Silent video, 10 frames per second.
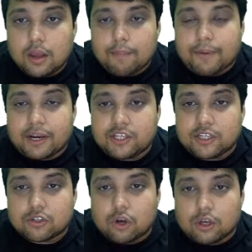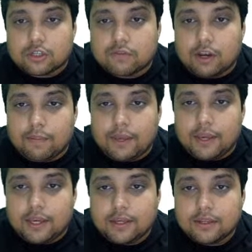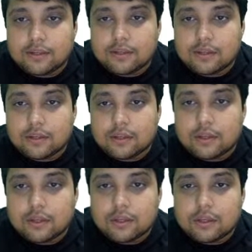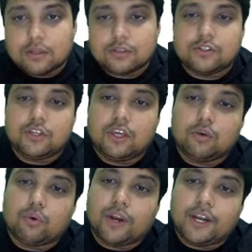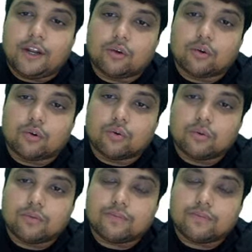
Purchase cost will be CU into